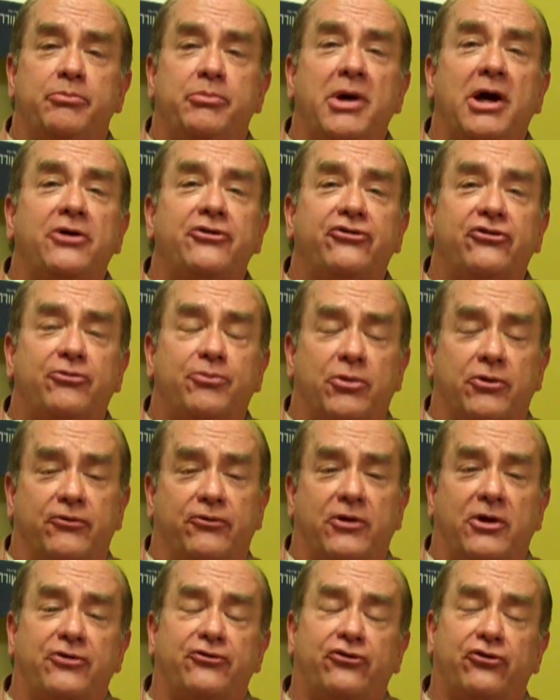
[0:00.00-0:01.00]
best
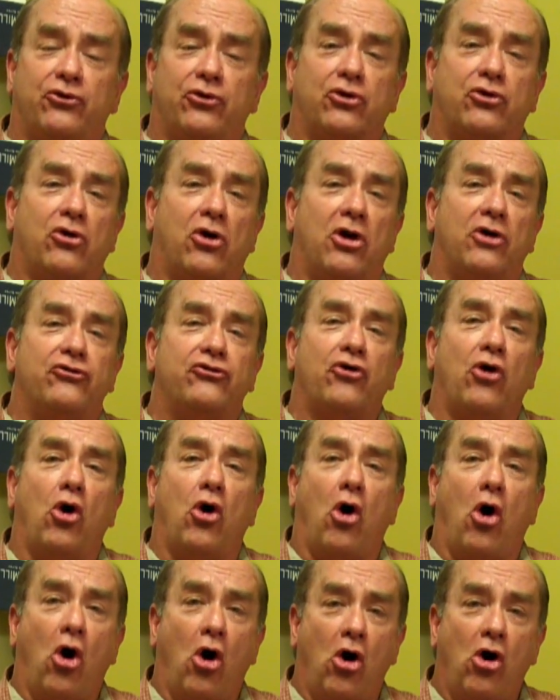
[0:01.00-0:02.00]
professor across
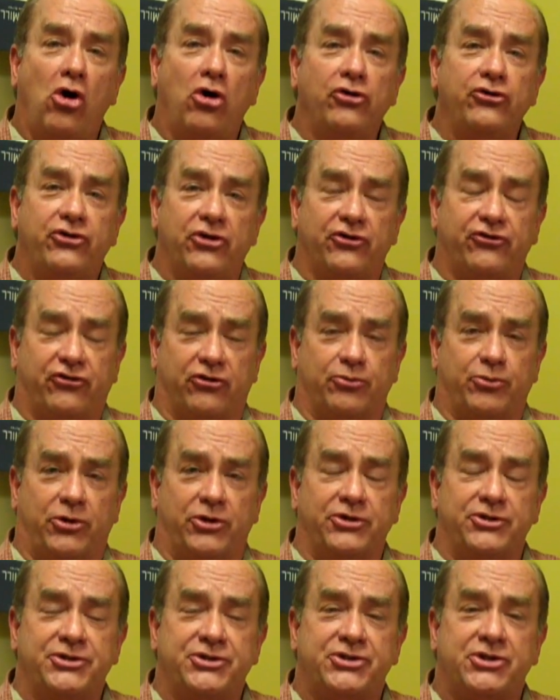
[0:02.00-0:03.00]
all
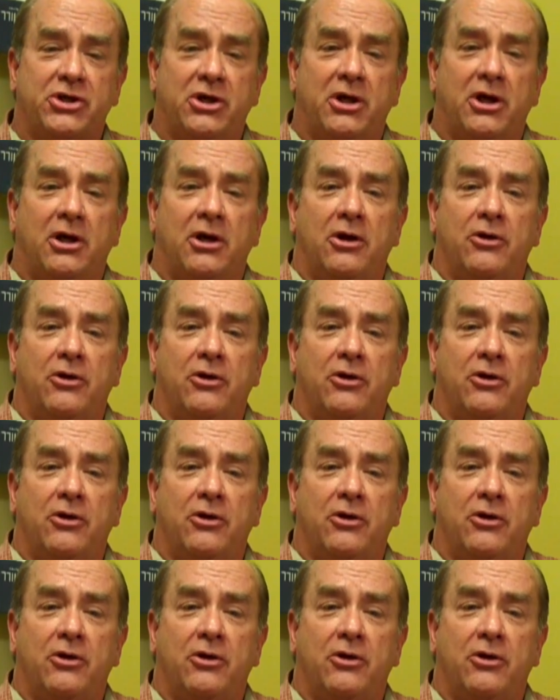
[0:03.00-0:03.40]
disciplines